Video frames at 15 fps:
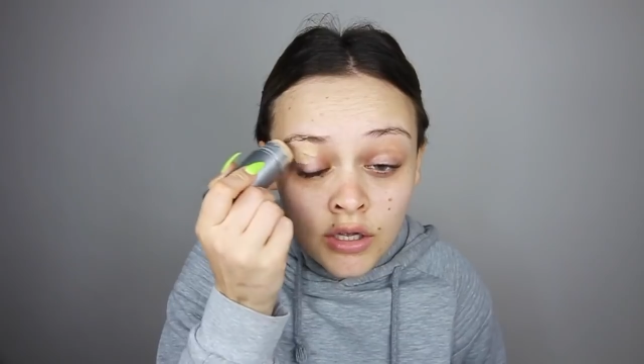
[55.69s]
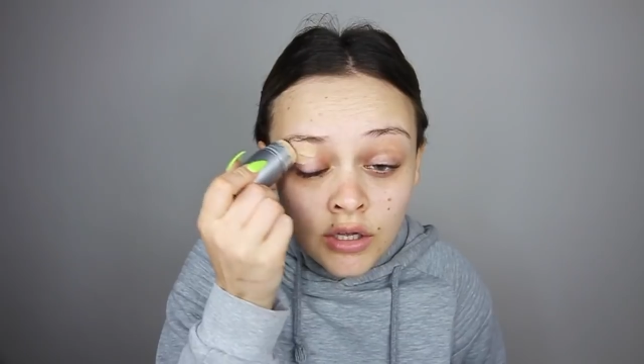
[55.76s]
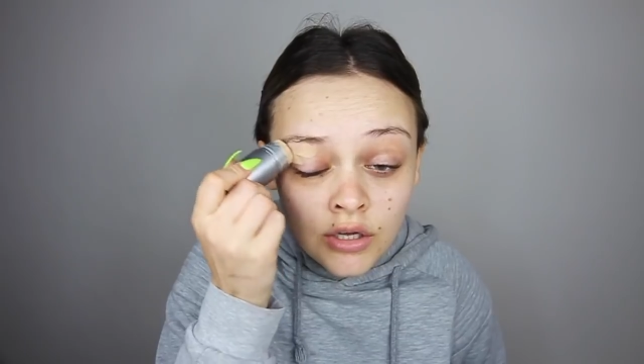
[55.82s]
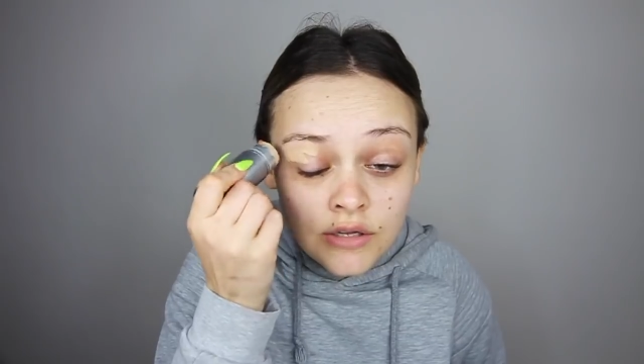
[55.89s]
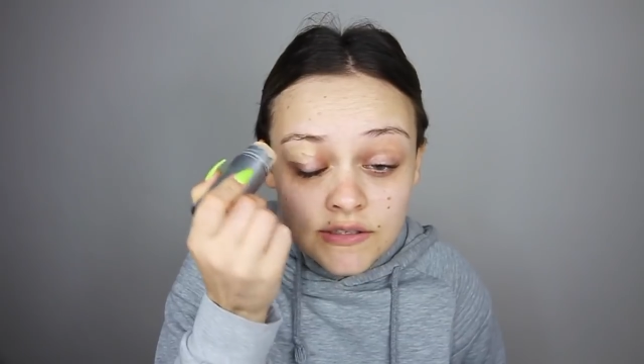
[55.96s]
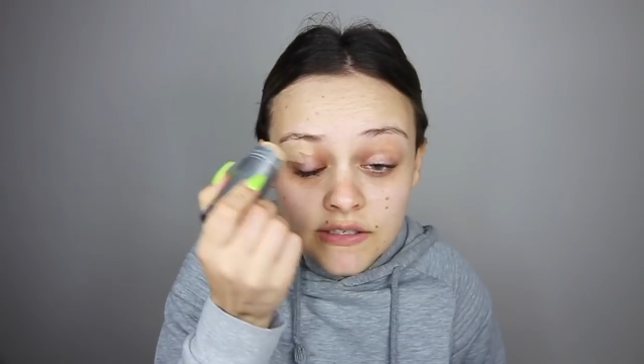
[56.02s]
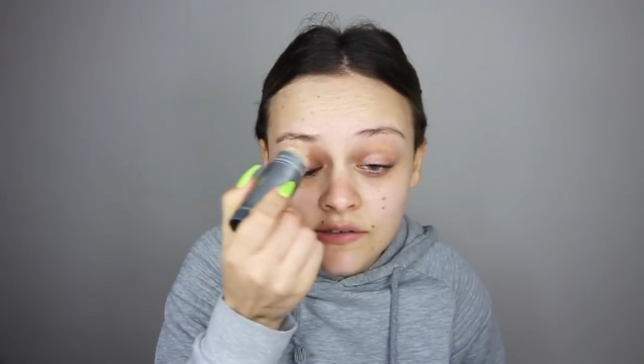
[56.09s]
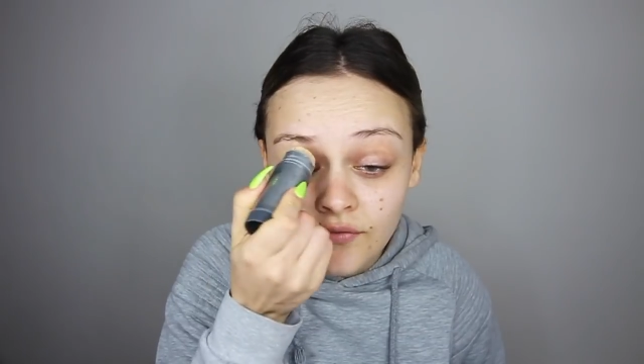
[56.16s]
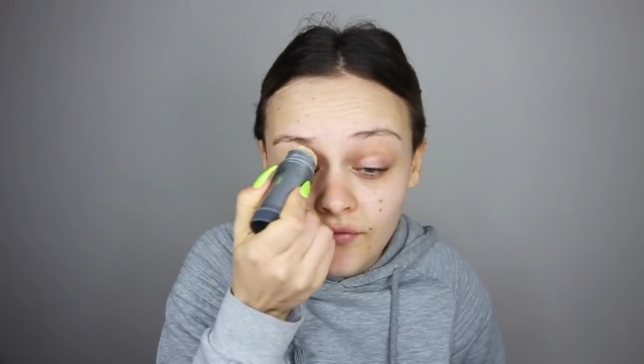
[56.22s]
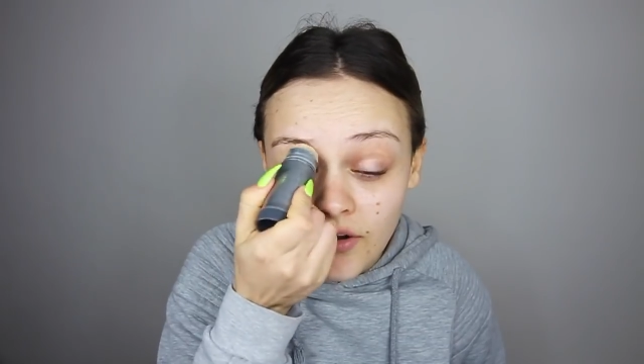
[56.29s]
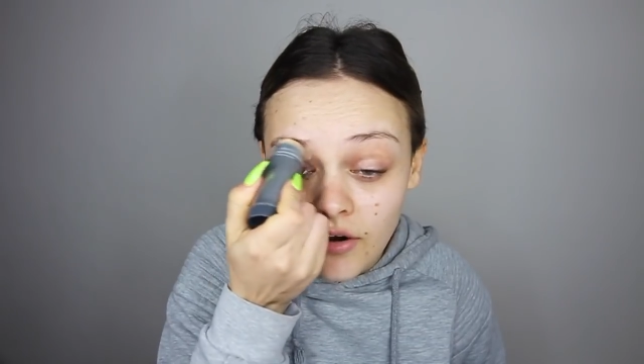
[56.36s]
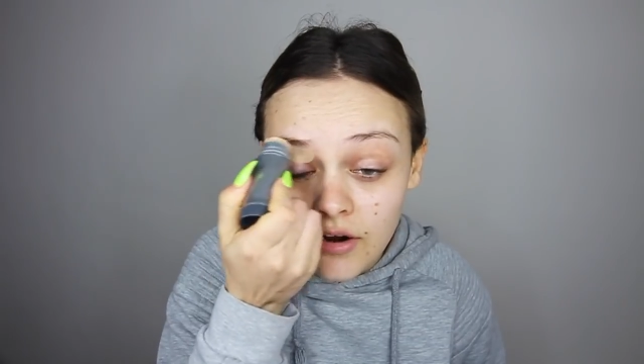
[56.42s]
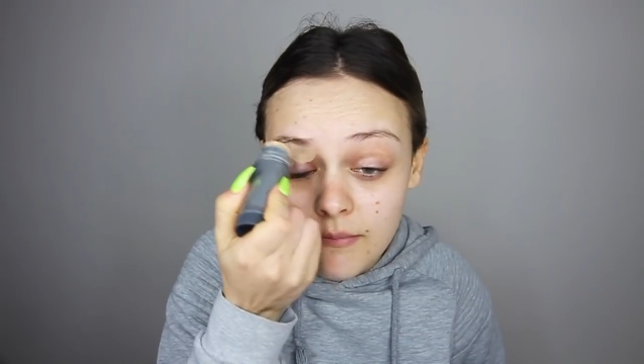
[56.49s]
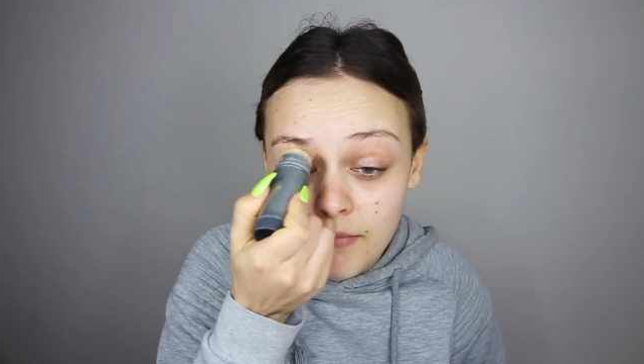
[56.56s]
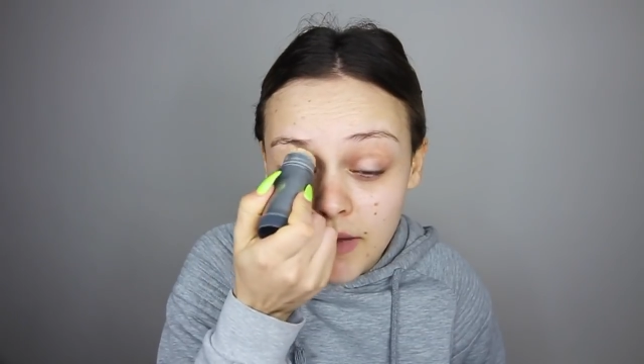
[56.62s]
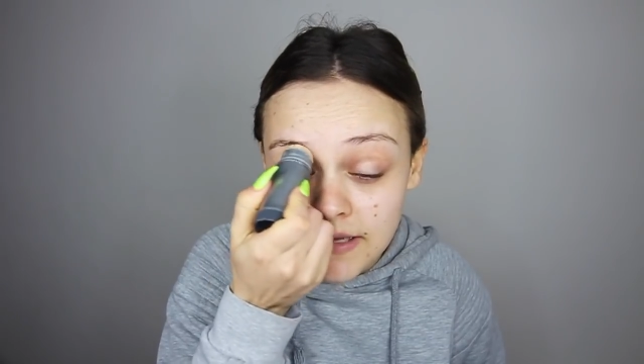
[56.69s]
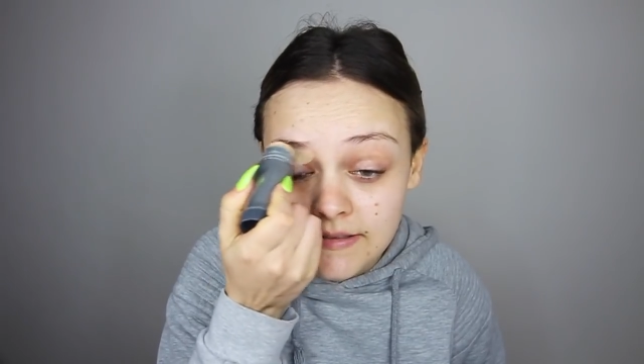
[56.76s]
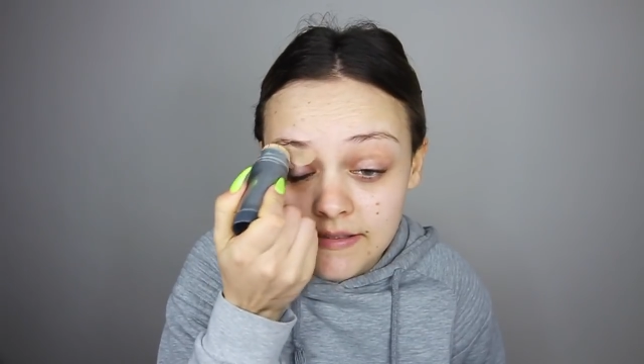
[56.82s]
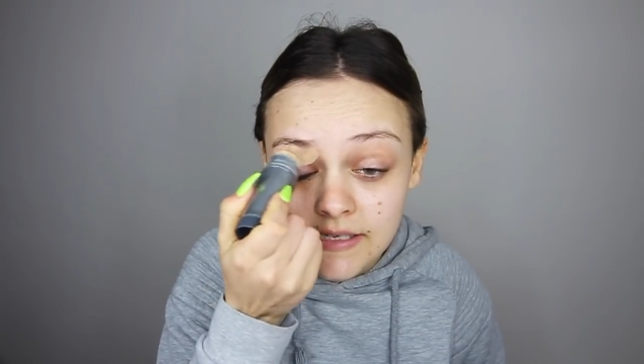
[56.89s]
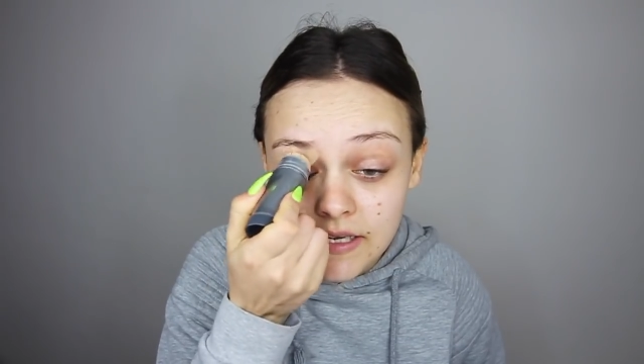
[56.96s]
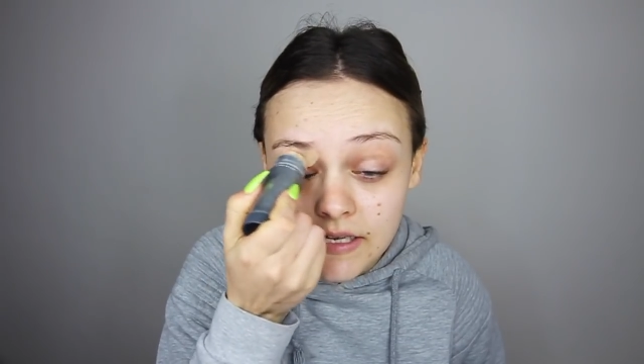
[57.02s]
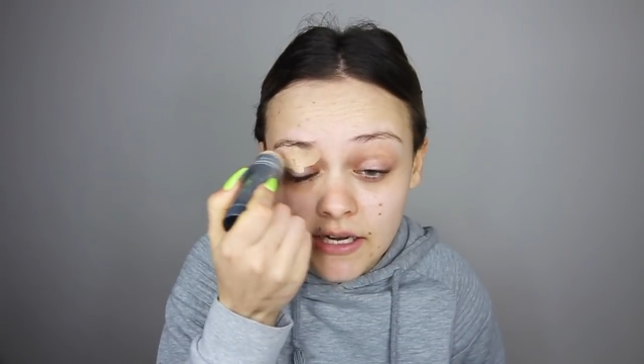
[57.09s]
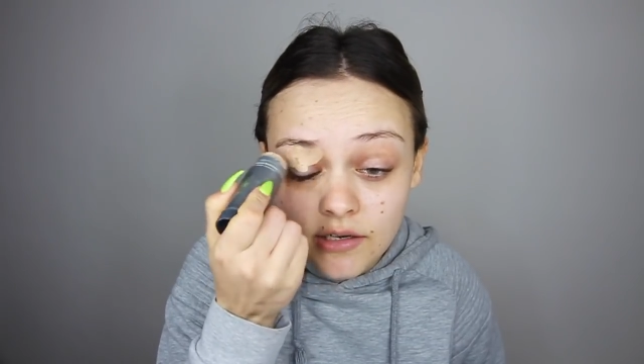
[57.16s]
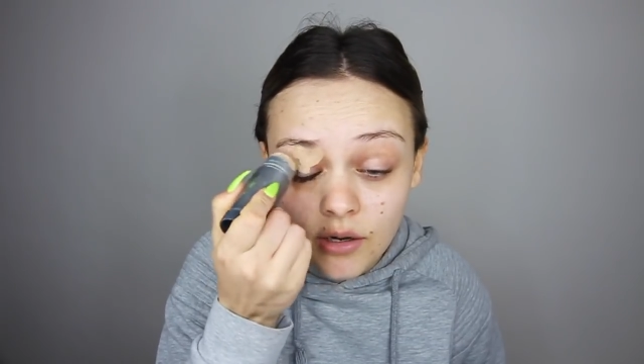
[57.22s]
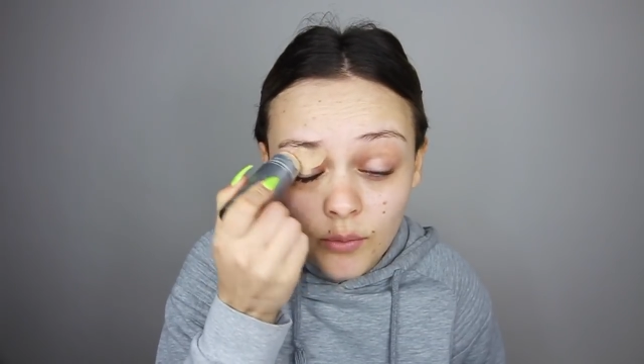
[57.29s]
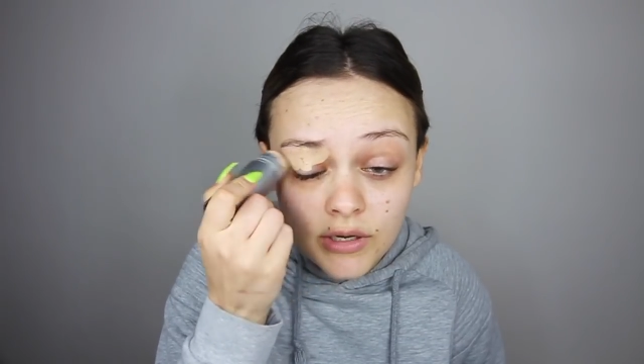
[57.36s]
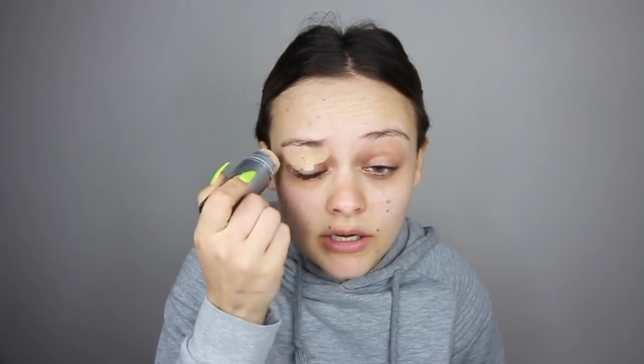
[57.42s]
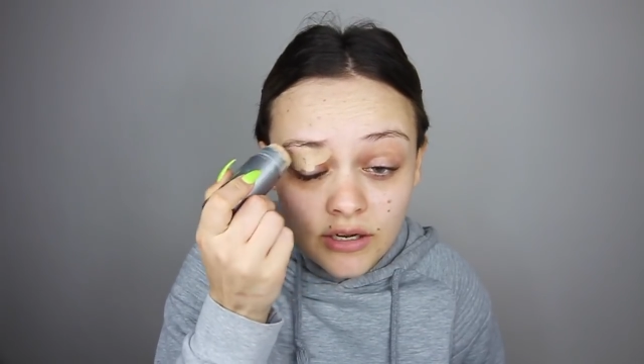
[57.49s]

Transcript: because it's very messy and I don't want